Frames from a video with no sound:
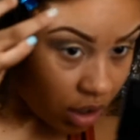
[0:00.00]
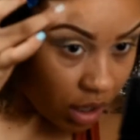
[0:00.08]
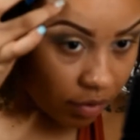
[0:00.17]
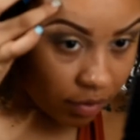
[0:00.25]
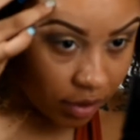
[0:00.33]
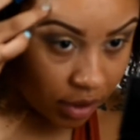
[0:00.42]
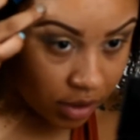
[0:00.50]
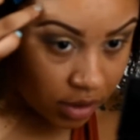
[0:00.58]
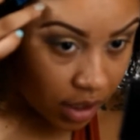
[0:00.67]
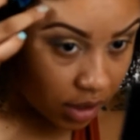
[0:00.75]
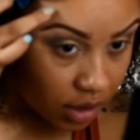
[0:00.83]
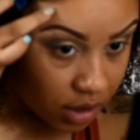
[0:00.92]
However, there's
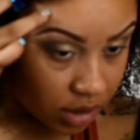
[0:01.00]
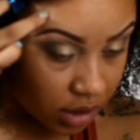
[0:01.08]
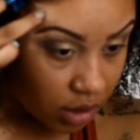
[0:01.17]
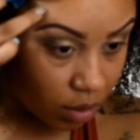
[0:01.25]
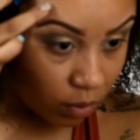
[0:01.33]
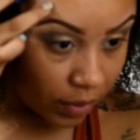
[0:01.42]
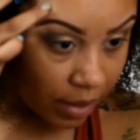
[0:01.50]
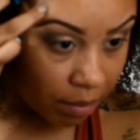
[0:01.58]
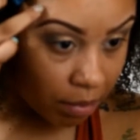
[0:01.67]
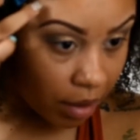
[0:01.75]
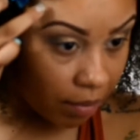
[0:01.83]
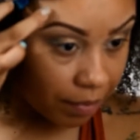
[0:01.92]
like this little
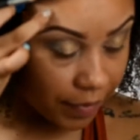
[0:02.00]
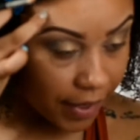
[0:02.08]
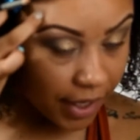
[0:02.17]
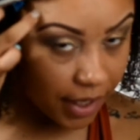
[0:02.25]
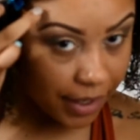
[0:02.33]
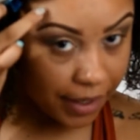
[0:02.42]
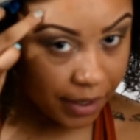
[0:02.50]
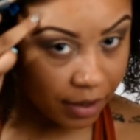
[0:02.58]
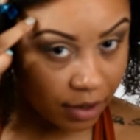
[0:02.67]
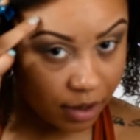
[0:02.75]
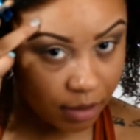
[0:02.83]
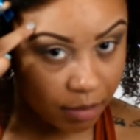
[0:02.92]
red bump right
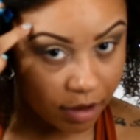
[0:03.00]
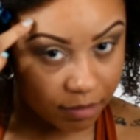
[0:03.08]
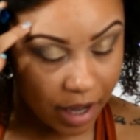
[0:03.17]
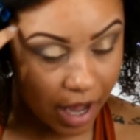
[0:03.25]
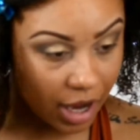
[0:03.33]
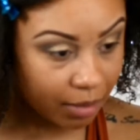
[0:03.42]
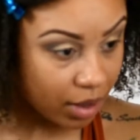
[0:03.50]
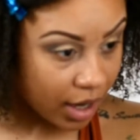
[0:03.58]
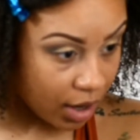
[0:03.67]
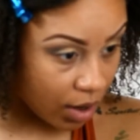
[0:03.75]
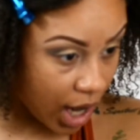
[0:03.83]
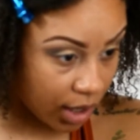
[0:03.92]
here above my
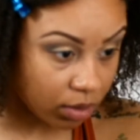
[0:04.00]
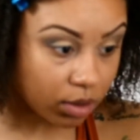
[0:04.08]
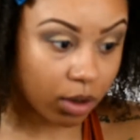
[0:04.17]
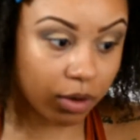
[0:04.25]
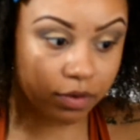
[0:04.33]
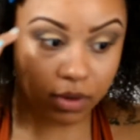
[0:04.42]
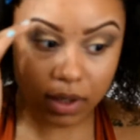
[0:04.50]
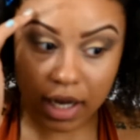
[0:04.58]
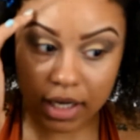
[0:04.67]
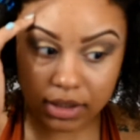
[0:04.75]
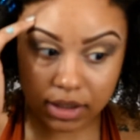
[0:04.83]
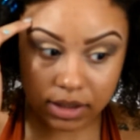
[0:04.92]
eyebrow. I don't know if you
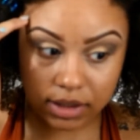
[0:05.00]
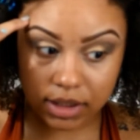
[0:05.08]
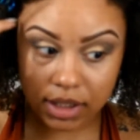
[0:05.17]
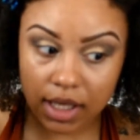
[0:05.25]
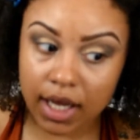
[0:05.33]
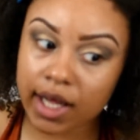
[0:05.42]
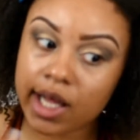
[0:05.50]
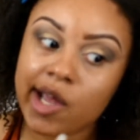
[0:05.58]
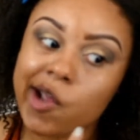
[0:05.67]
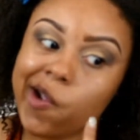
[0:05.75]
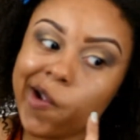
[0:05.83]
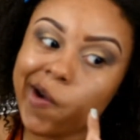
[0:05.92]
guys can see that.
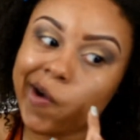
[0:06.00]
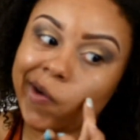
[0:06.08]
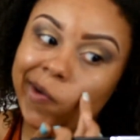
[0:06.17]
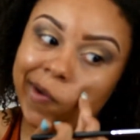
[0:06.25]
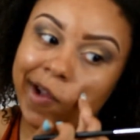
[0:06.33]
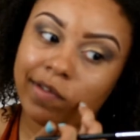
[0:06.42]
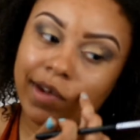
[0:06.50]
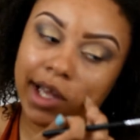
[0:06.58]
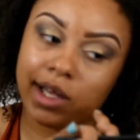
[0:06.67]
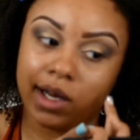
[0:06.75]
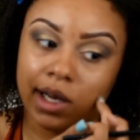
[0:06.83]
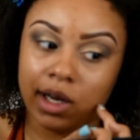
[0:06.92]
And I do have
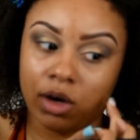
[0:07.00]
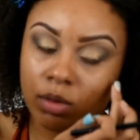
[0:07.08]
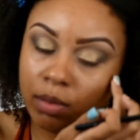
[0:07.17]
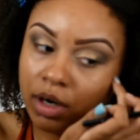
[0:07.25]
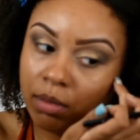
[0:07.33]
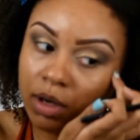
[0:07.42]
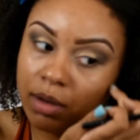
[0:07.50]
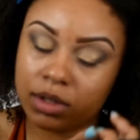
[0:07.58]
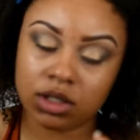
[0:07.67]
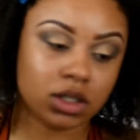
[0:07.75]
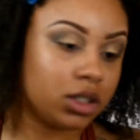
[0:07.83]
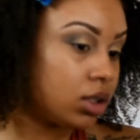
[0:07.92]
like a little bit of
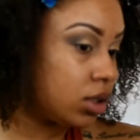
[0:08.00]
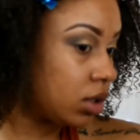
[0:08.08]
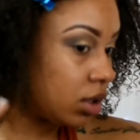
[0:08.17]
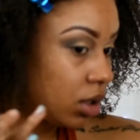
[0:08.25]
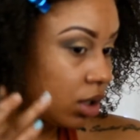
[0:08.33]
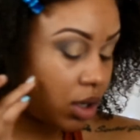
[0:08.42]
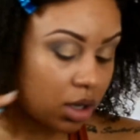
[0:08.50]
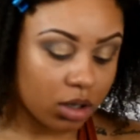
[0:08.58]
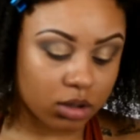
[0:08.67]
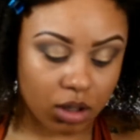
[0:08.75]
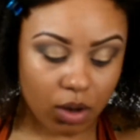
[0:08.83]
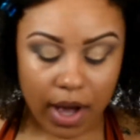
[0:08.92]
blemishes.
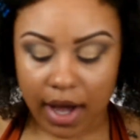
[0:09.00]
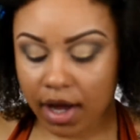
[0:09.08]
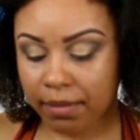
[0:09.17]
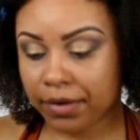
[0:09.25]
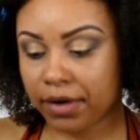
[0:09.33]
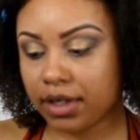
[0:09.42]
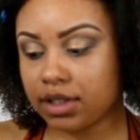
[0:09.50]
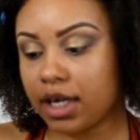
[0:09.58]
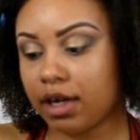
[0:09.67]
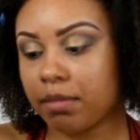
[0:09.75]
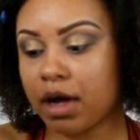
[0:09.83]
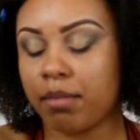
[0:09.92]
So I am going to
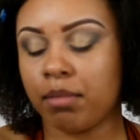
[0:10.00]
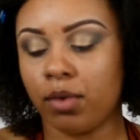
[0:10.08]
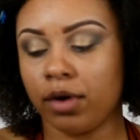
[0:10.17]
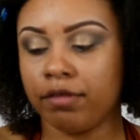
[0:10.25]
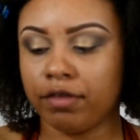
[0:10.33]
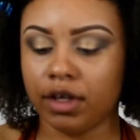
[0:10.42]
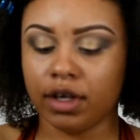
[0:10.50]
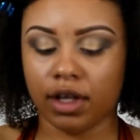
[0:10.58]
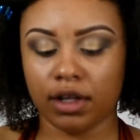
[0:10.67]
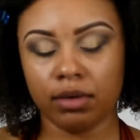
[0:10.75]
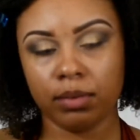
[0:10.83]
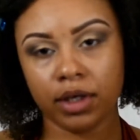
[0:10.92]
take my Morphe
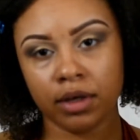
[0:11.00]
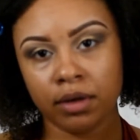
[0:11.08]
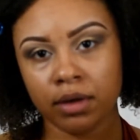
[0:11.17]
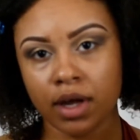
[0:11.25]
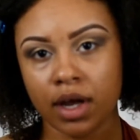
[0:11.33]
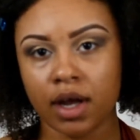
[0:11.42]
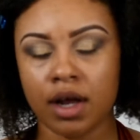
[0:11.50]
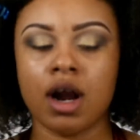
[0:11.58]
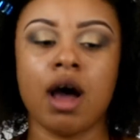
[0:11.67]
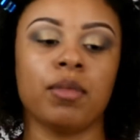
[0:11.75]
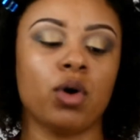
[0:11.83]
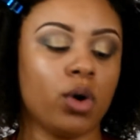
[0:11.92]
color wheel, and
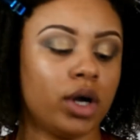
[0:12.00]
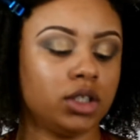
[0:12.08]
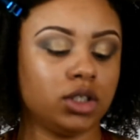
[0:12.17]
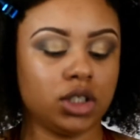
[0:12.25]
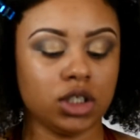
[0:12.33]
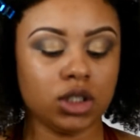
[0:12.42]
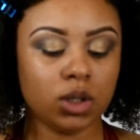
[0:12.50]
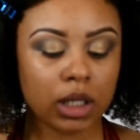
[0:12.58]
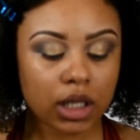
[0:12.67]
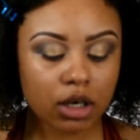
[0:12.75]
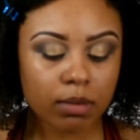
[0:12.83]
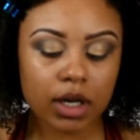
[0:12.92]
I'm going to just do a
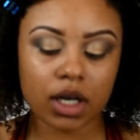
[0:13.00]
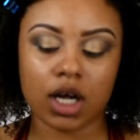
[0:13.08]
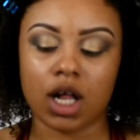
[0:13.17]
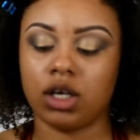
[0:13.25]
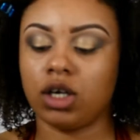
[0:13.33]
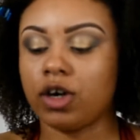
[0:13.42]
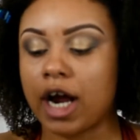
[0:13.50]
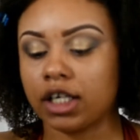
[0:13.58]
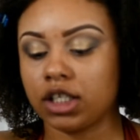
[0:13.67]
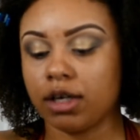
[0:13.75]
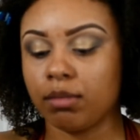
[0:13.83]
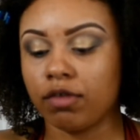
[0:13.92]
little bit of color
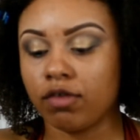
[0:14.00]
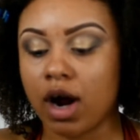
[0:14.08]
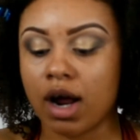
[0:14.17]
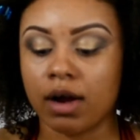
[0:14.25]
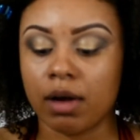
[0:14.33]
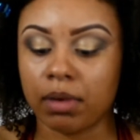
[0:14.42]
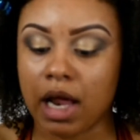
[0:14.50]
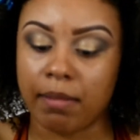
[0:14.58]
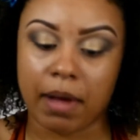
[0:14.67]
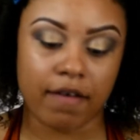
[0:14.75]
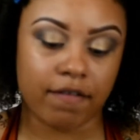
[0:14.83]
correcting before I apply my